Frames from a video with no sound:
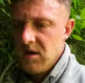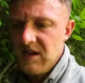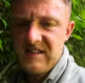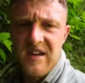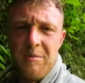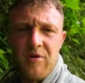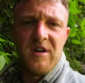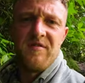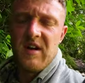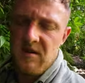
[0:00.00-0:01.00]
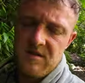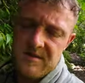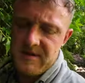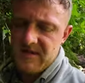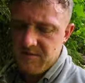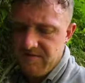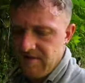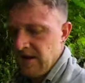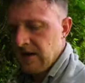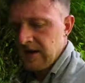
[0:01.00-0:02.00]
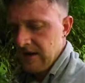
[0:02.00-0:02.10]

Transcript: At least I can breathe now. I suppose that's one thing.